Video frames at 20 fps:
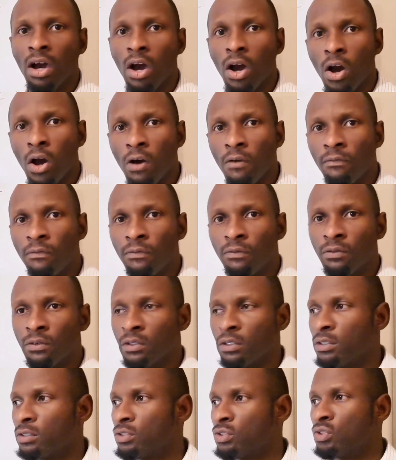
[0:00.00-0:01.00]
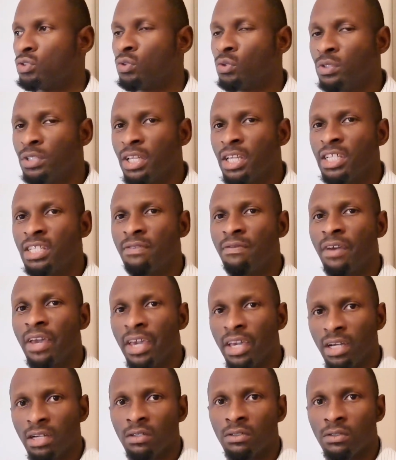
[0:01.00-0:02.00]
of today's
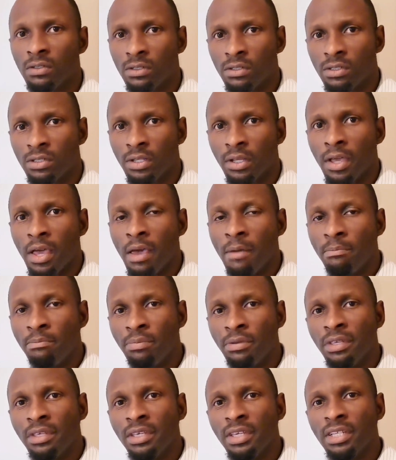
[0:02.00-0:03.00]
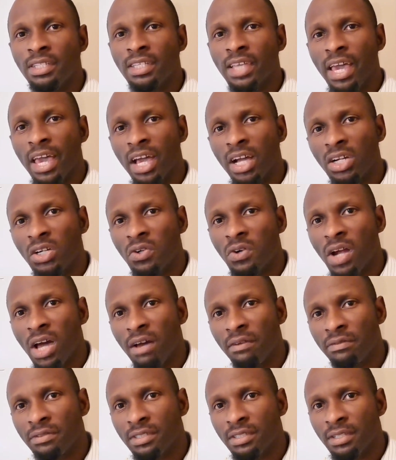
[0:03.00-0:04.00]
vehicles, be it
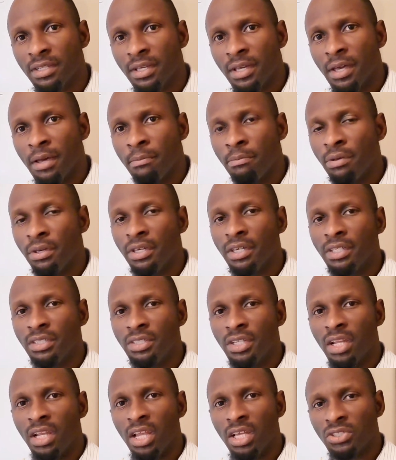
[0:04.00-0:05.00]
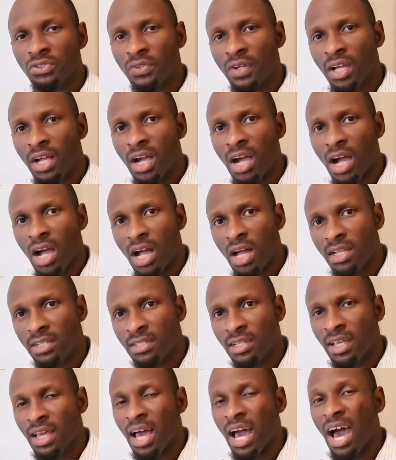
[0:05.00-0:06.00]
aircraft, be it electric
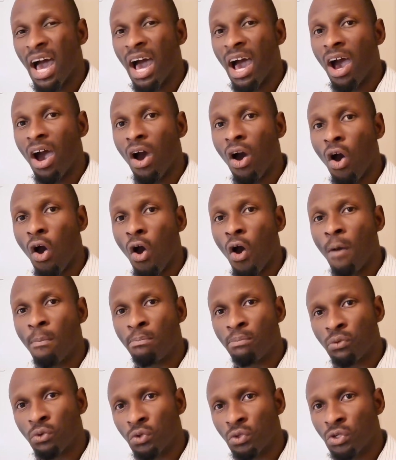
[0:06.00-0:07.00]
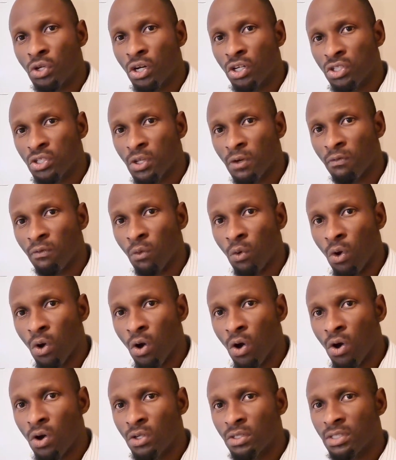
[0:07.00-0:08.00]
cars, are all products of
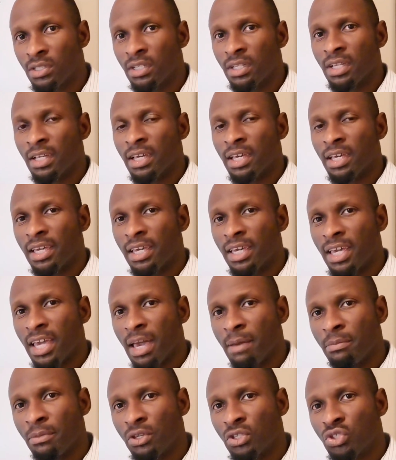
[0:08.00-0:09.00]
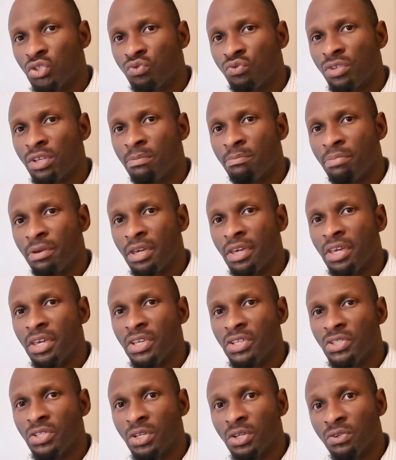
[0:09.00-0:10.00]
what?
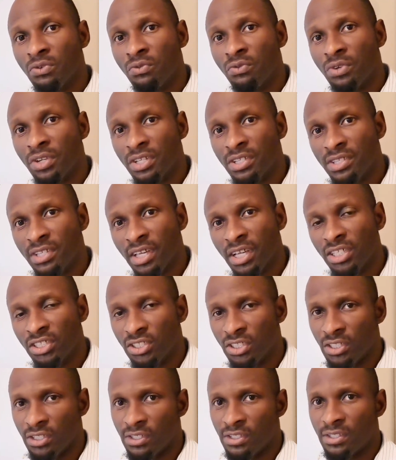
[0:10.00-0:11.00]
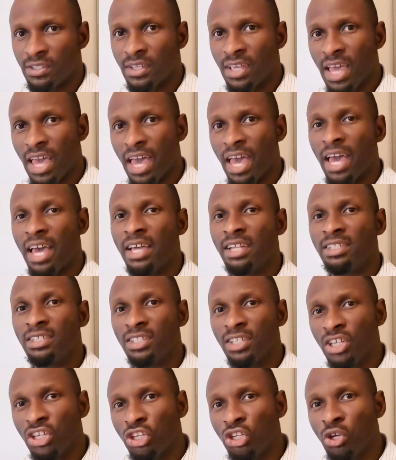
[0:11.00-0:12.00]
Chemistry-based researches
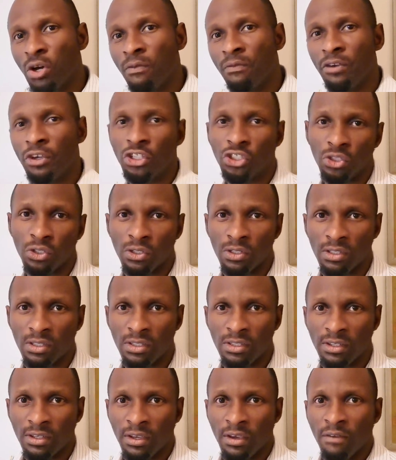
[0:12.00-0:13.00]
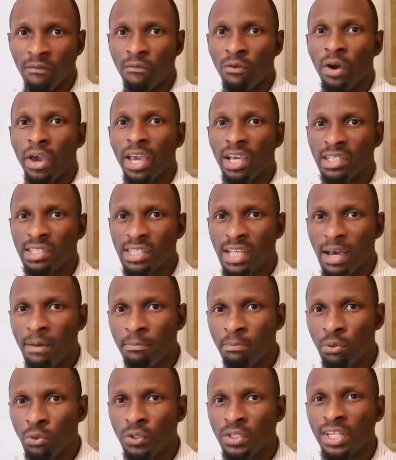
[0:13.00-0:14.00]
and innovations. For
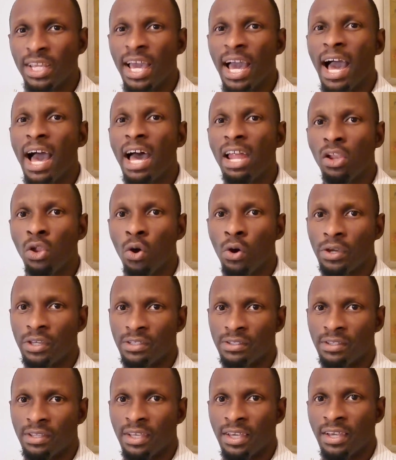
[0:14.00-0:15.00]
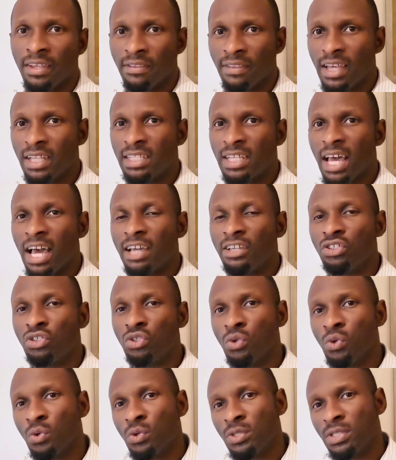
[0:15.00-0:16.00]
example, the alloys that are
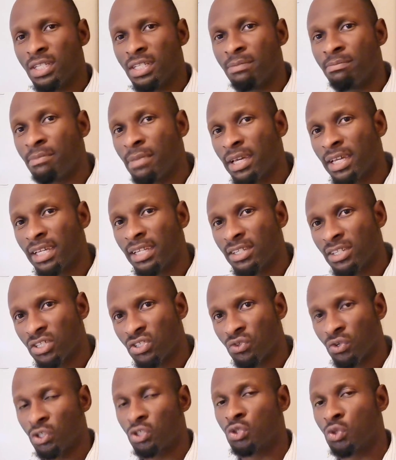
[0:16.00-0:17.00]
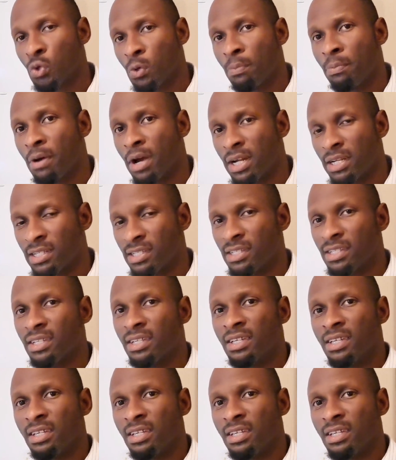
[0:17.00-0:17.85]
used in making the structural parts